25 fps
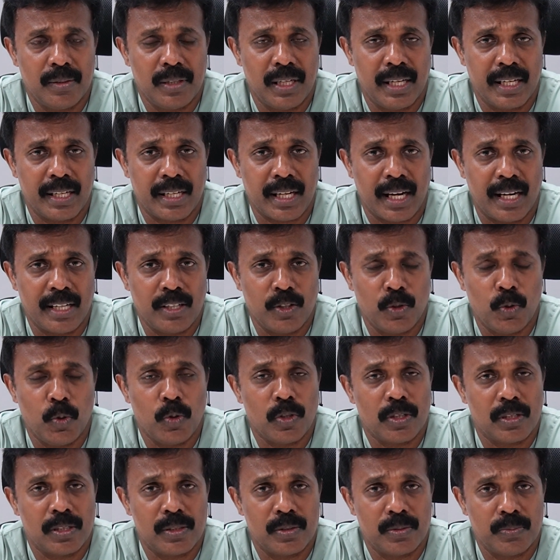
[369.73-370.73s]
like
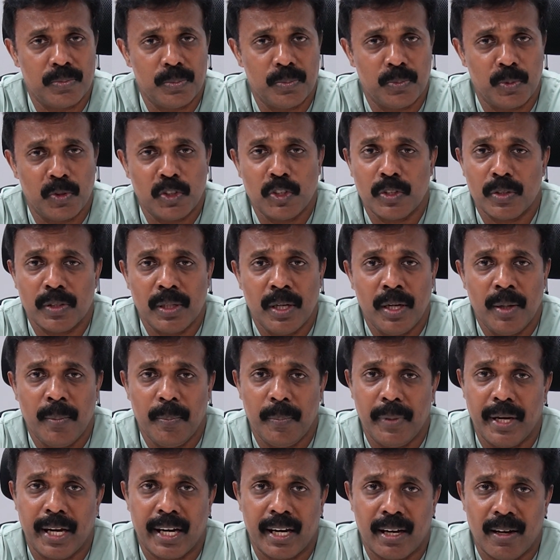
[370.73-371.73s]
uncooked food
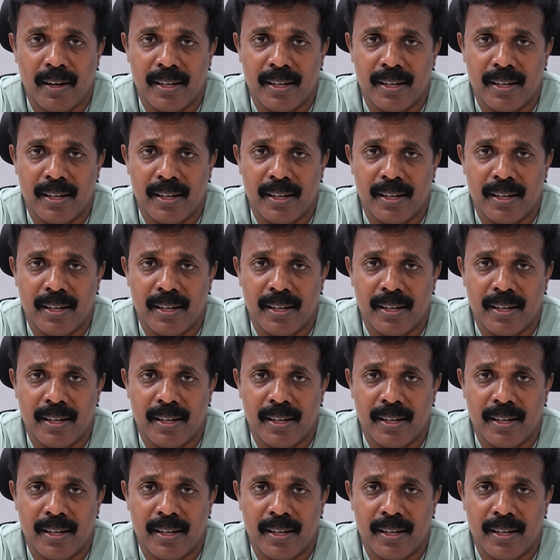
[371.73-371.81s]
may